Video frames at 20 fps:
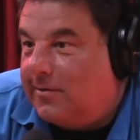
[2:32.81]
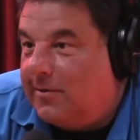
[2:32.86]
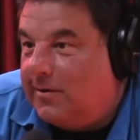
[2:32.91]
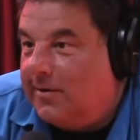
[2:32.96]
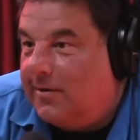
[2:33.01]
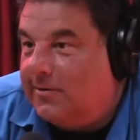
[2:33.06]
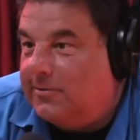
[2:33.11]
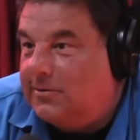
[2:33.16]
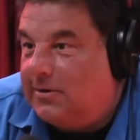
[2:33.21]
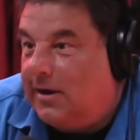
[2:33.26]
You
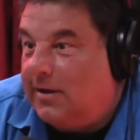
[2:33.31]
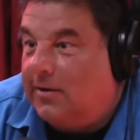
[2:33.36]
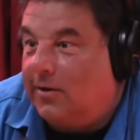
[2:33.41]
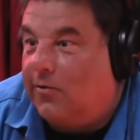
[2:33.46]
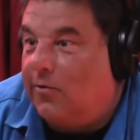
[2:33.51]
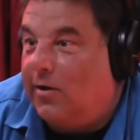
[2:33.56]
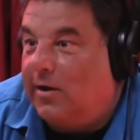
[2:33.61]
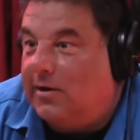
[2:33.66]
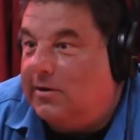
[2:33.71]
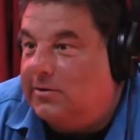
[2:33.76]
know, she had the
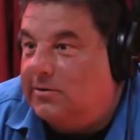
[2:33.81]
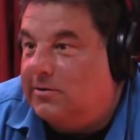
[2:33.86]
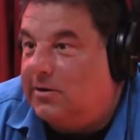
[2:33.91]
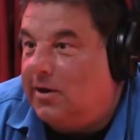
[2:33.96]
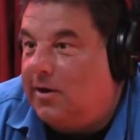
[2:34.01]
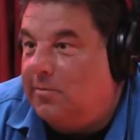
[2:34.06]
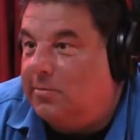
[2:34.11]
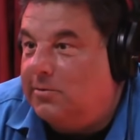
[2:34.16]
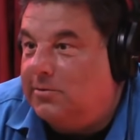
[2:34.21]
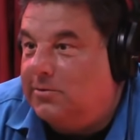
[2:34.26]
greatest
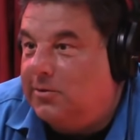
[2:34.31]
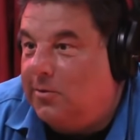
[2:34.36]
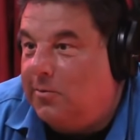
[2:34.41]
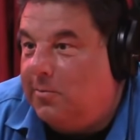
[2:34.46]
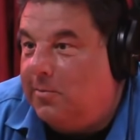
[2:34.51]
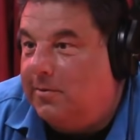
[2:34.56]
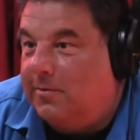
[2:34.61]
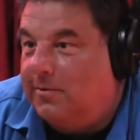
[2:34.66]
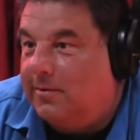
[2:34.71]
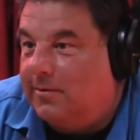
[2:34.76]
job in show
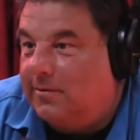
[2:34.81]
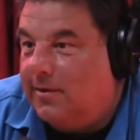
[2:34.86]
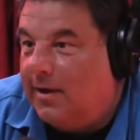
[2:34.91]
business.